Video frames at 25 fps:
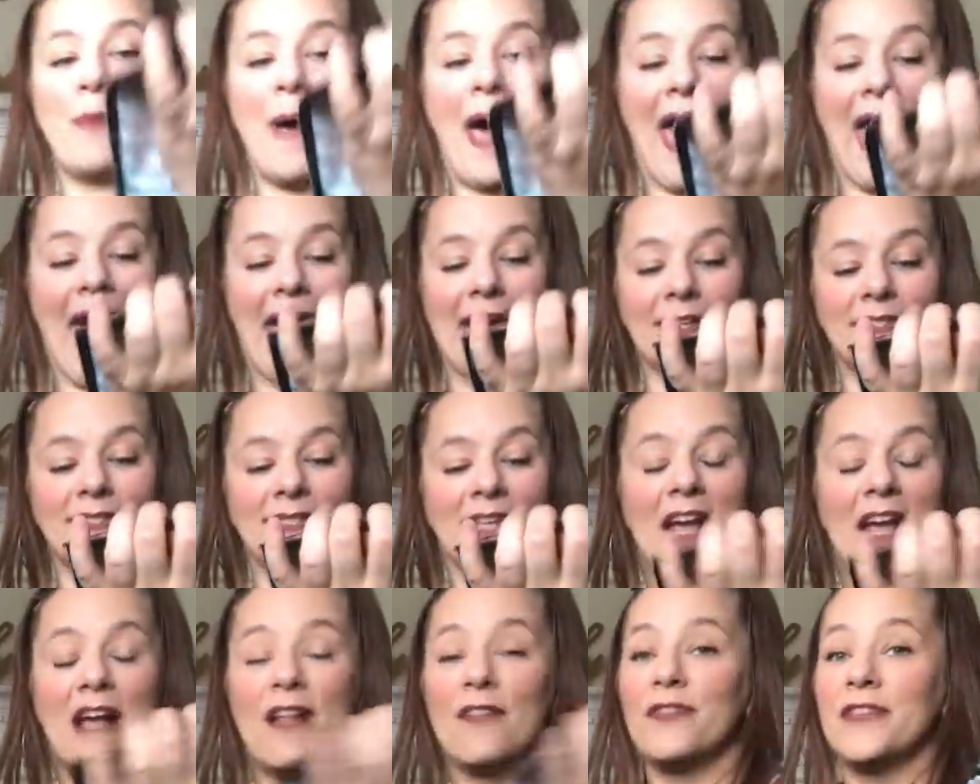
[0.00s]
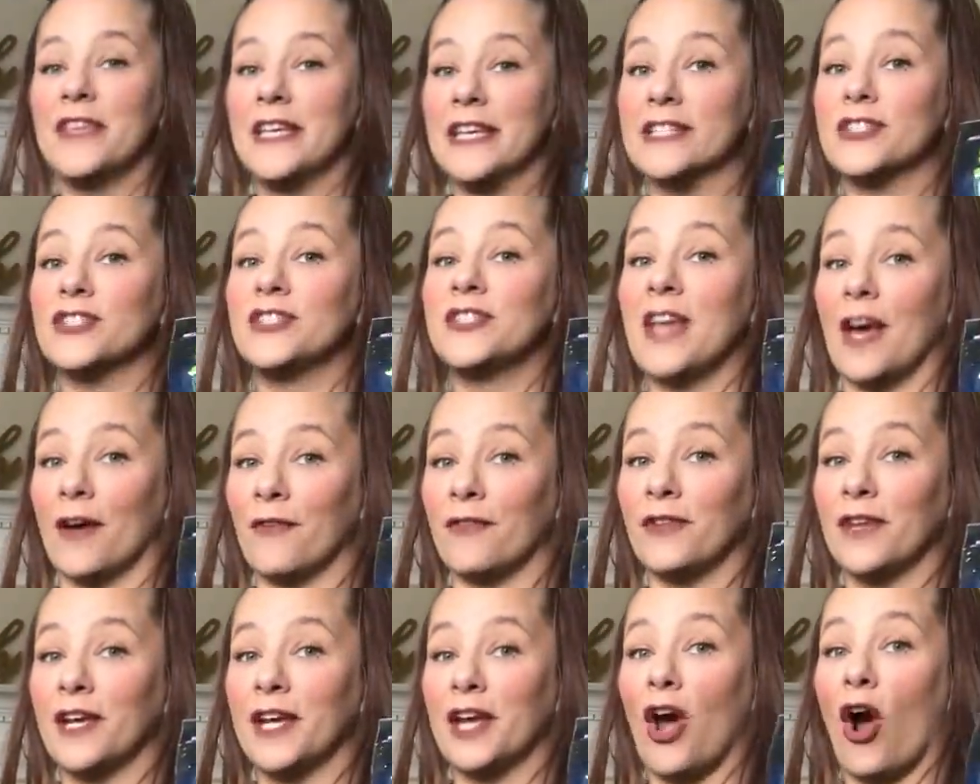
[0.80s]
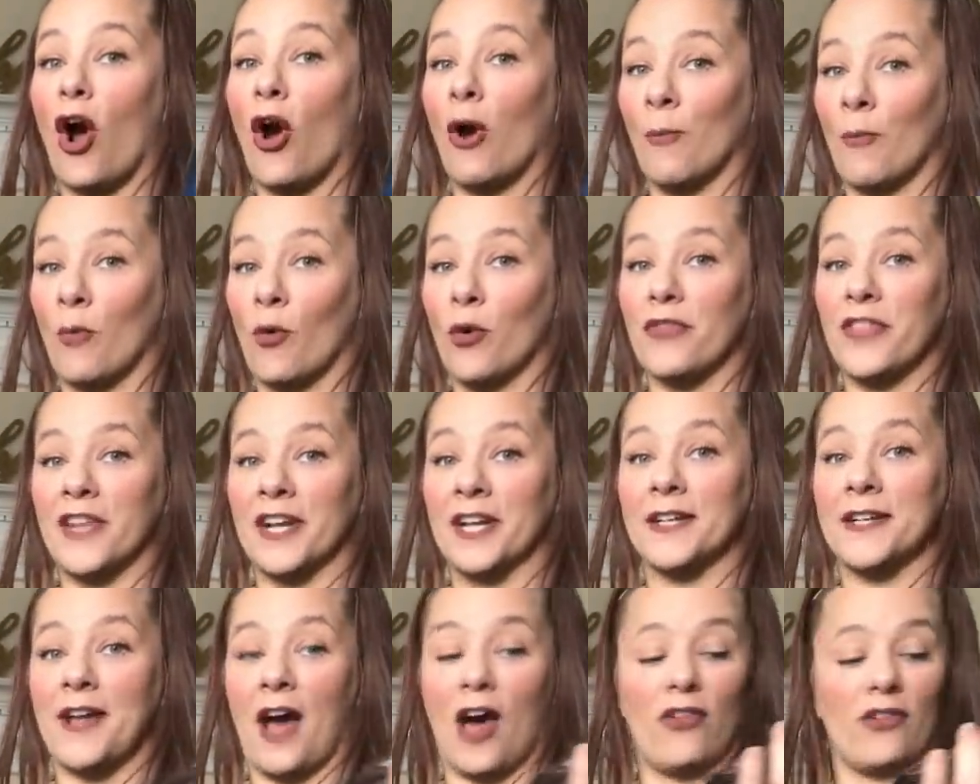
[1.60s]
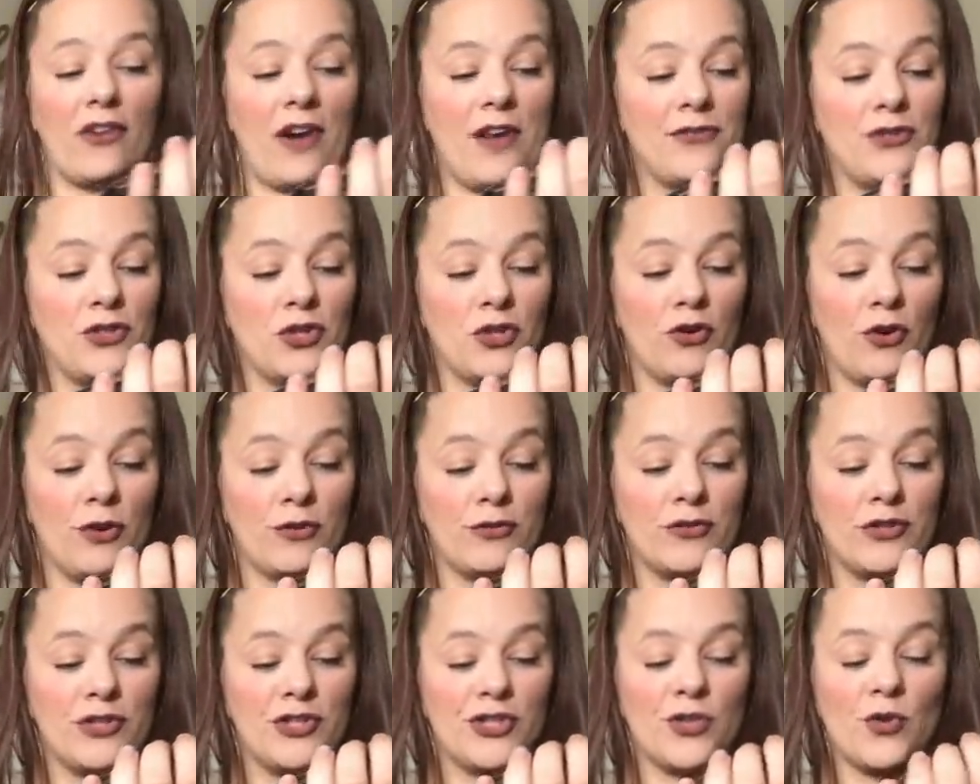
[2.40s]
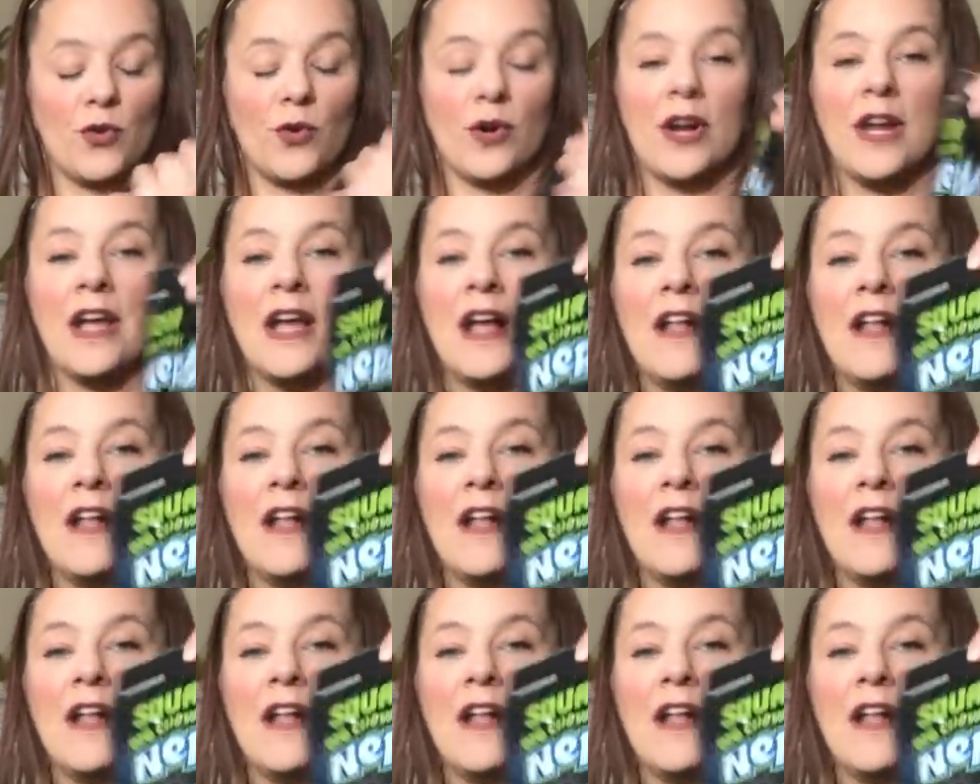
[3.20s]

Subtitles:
bags. These definitely are more than a dollar at your grocery store.